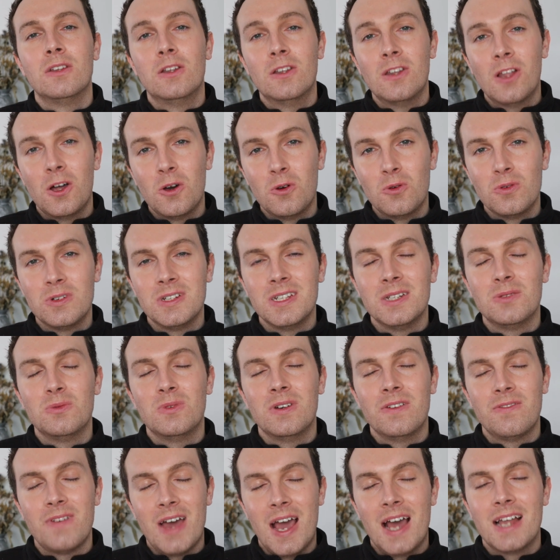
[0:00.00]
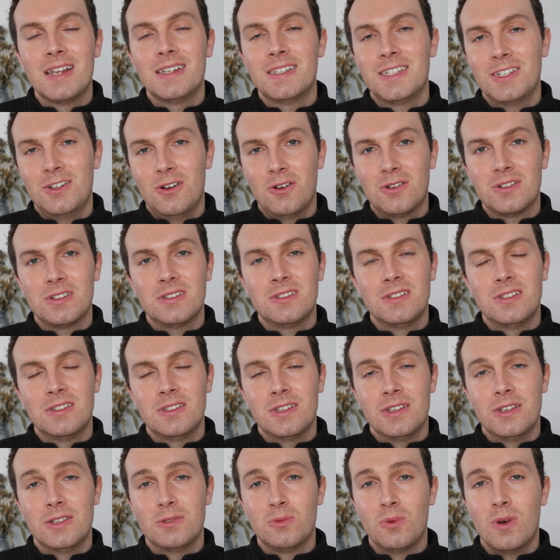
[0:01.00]
loaded with
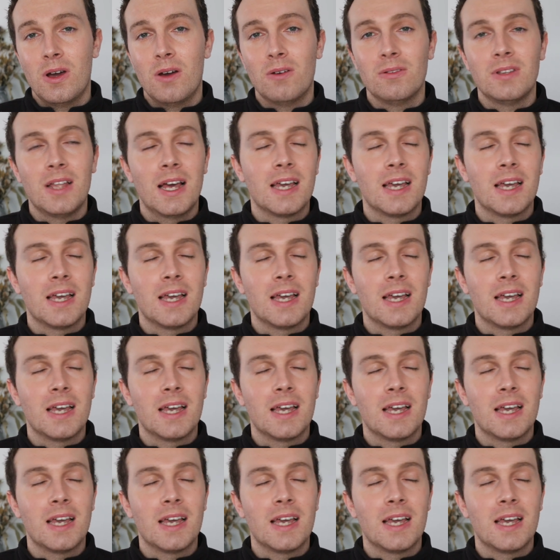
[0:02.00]
antioxidants as well.